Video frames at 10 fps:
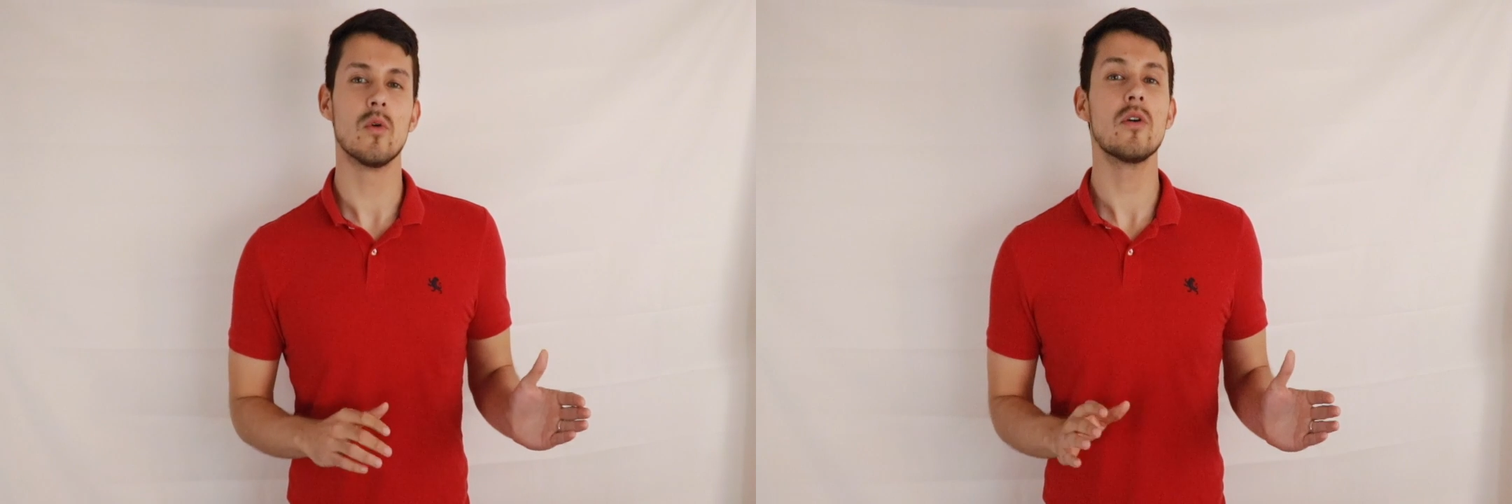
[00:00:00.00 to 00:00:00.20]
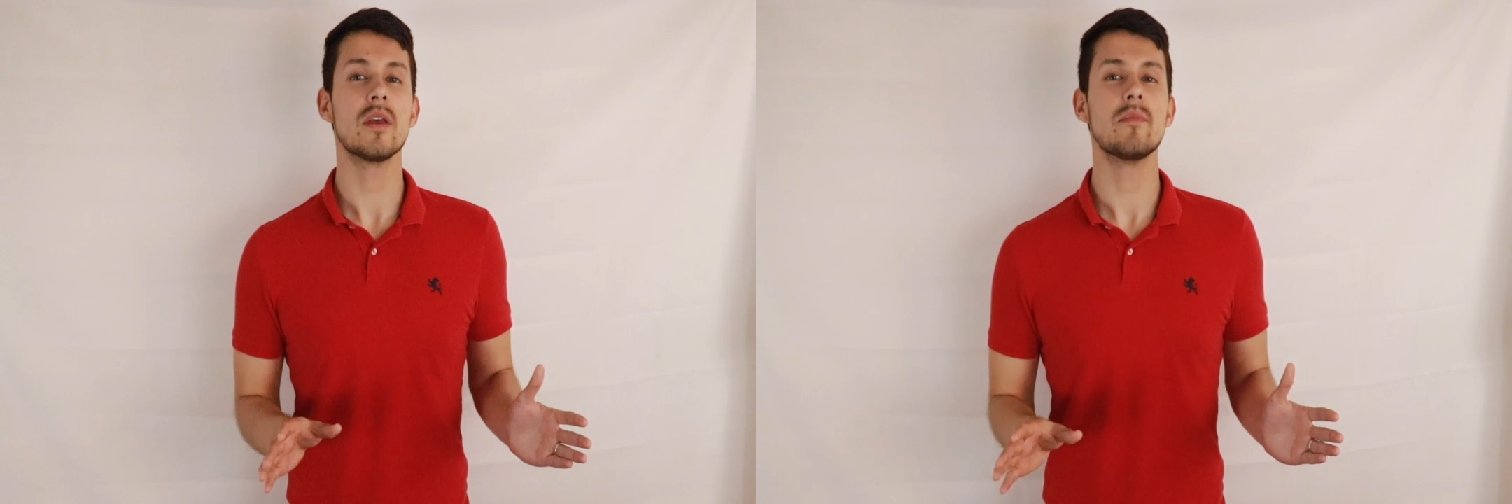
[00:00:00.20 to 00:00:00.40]

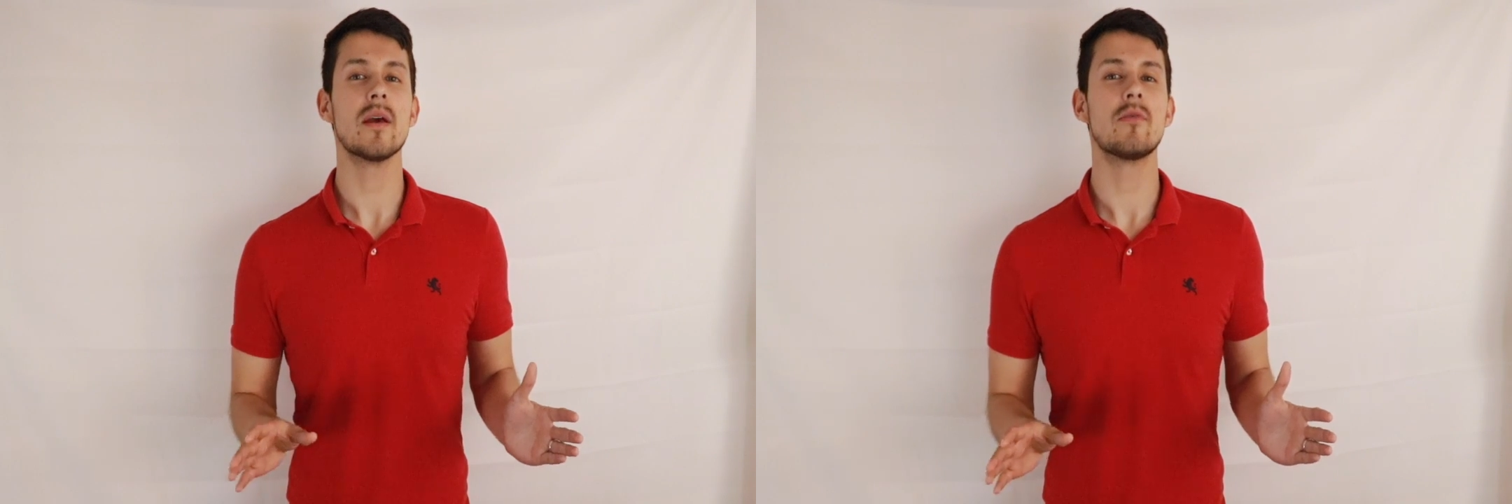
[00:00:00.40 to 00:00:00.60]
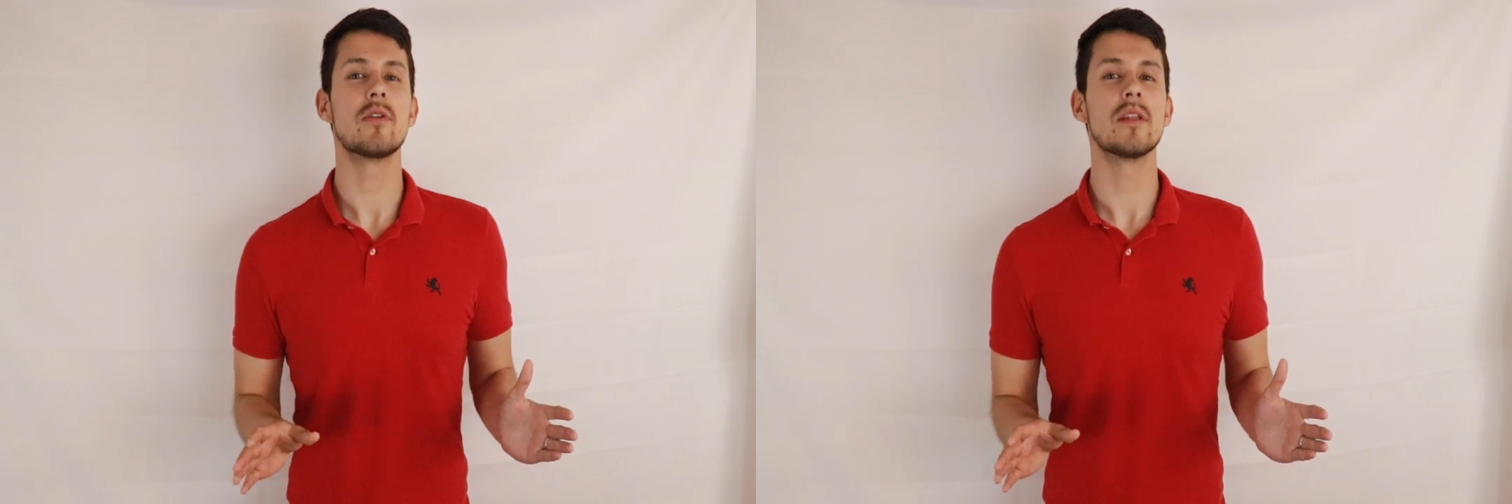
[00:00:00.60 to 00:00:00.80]
will he be
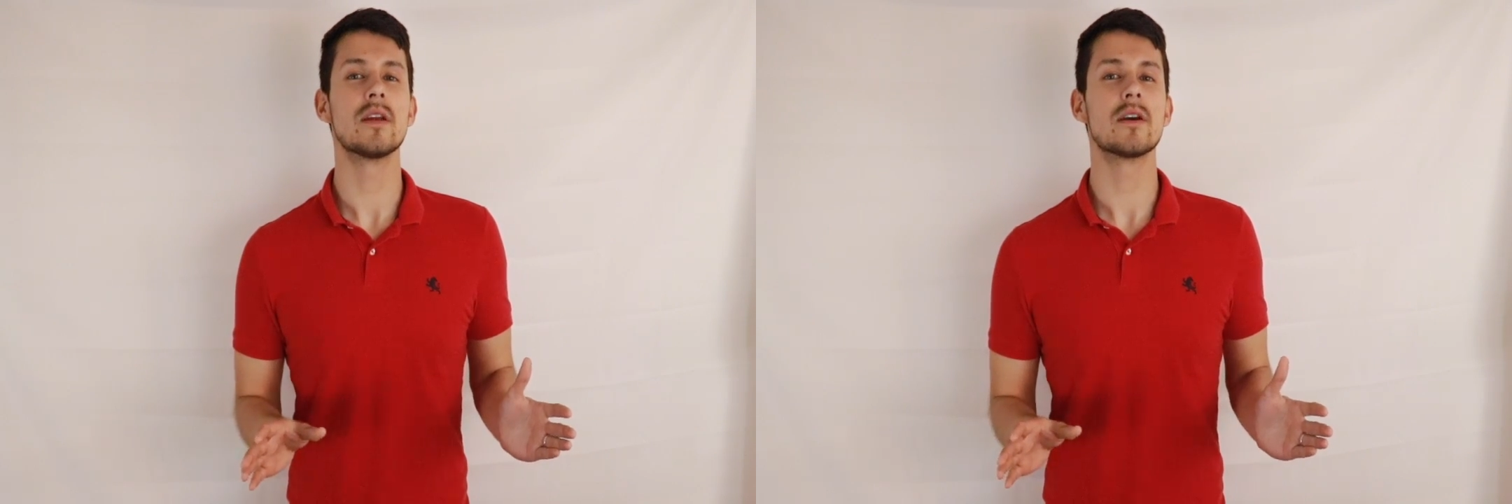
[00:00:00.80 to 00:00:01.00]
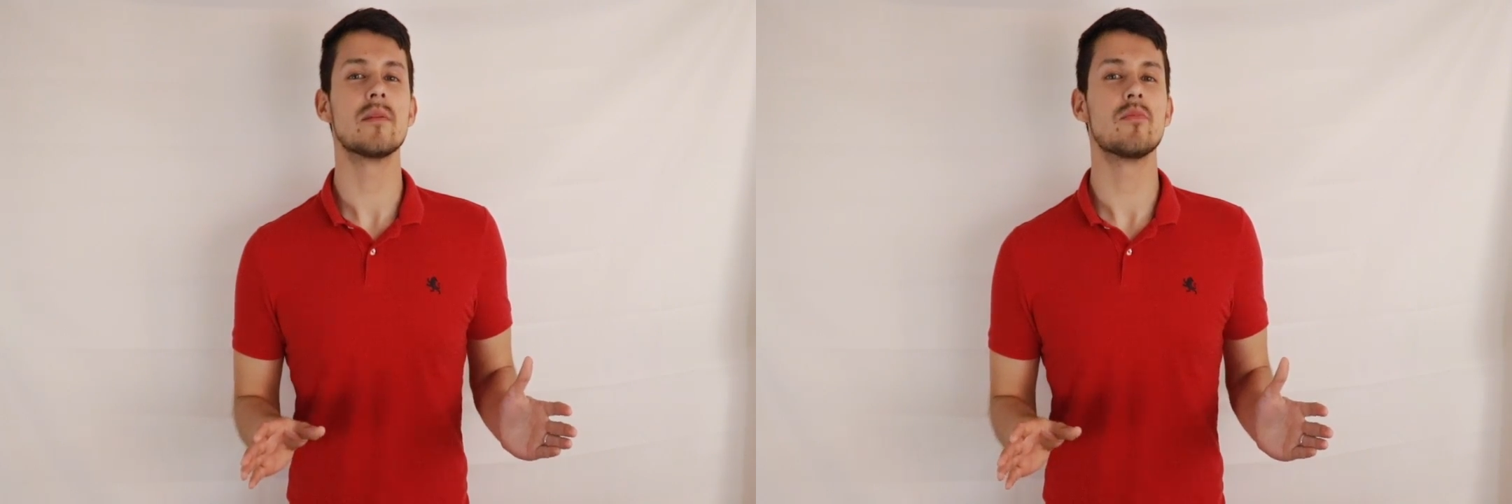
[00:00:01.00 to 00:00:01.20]
able to
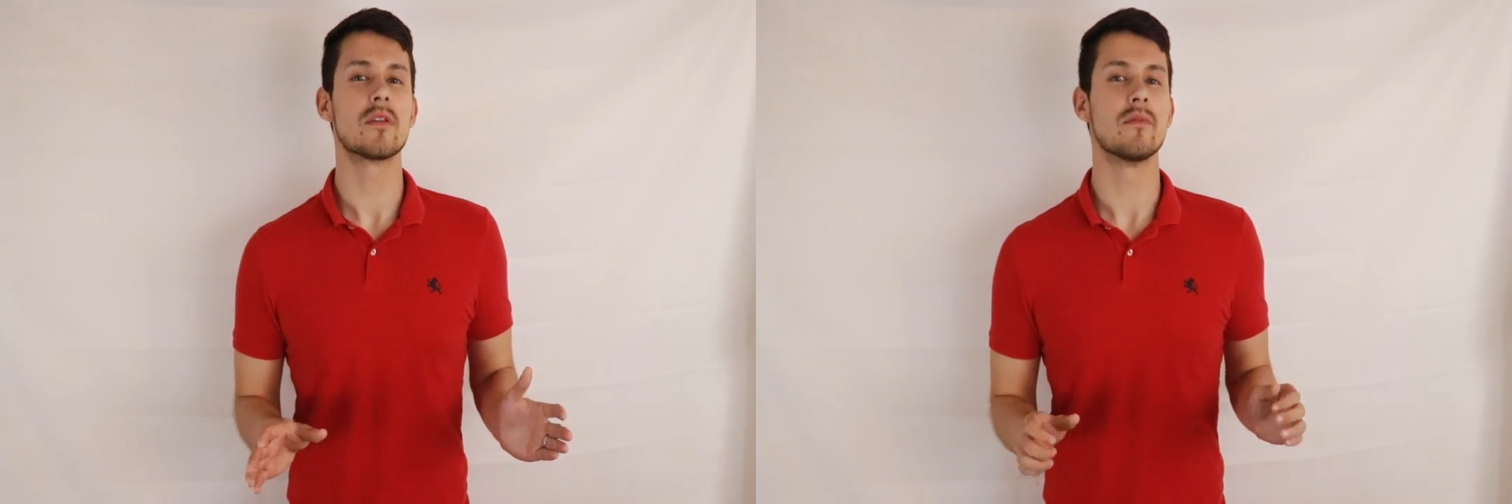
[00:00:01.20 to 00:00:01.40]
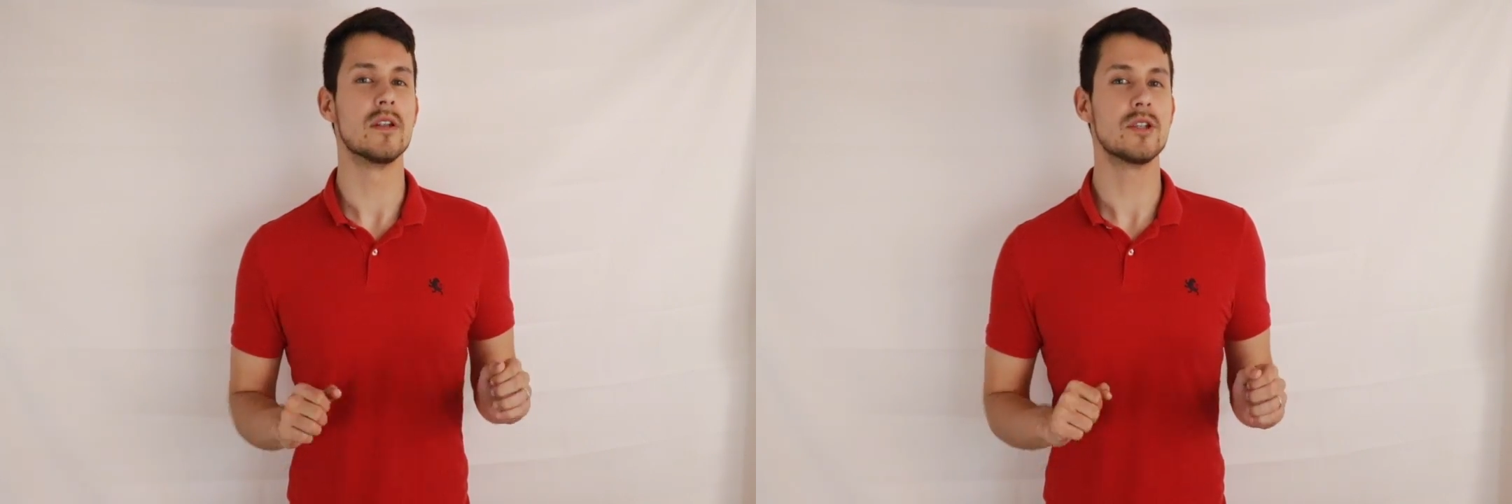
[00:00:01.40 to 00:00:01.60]
link up with
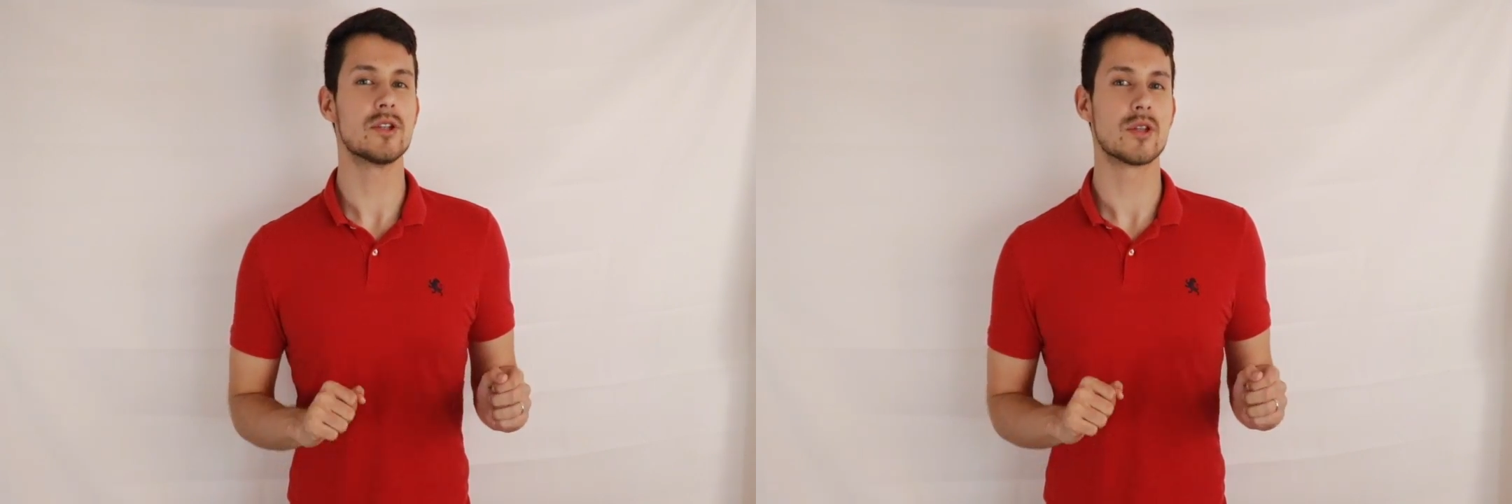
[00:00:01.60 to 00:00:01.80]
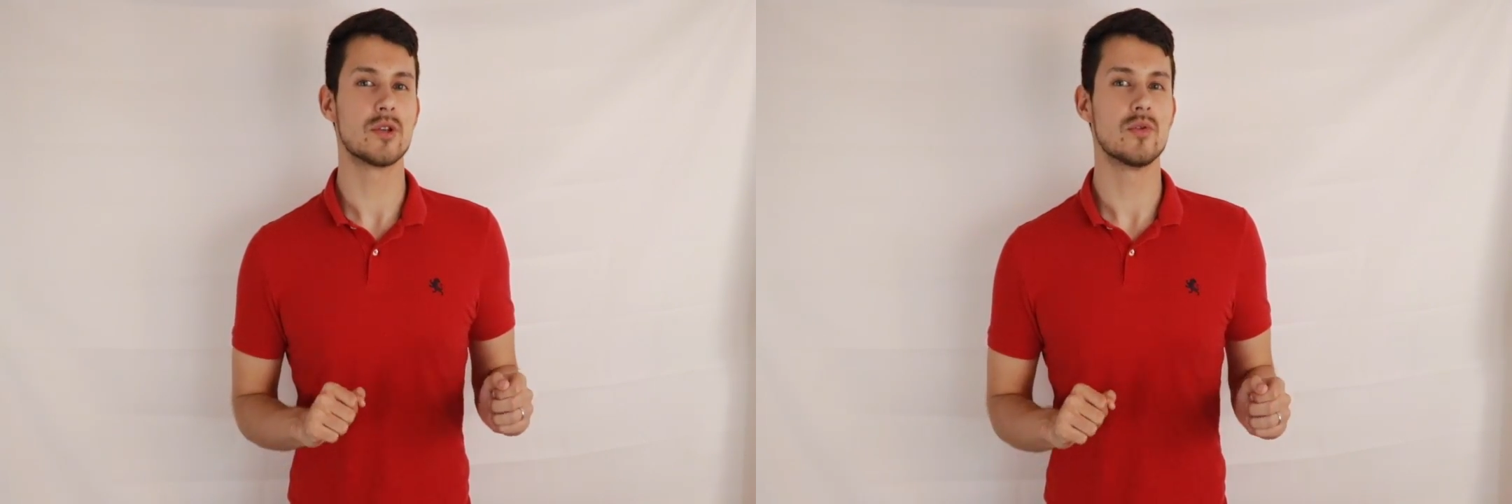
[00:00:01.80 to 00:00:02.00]

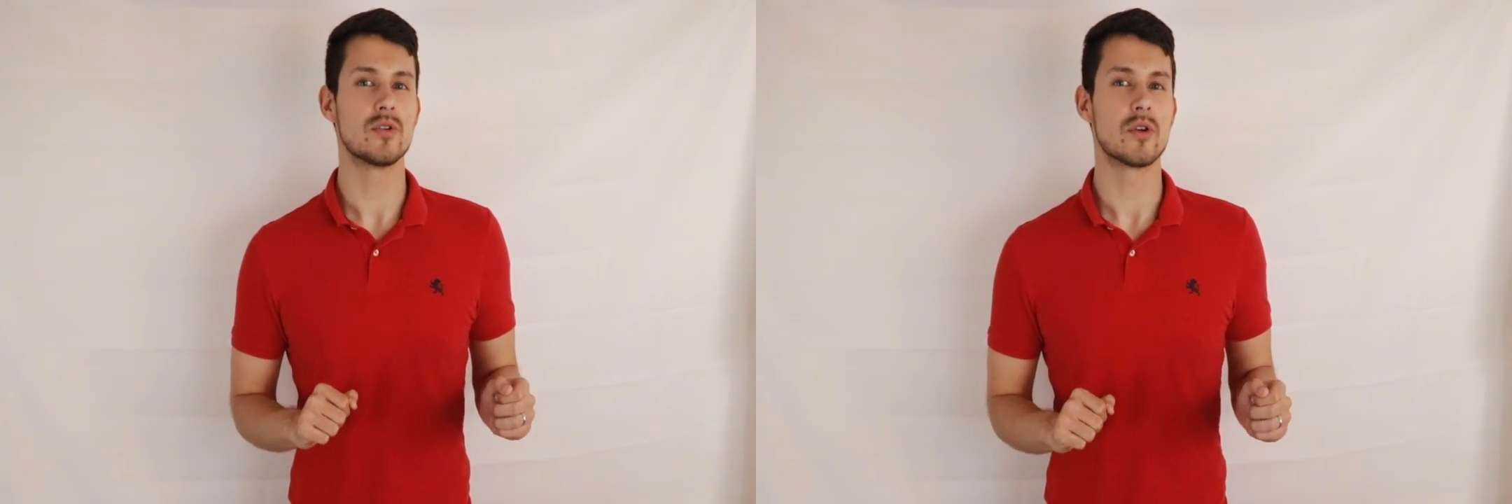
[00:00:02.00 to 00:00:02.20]
Vinicius Jr.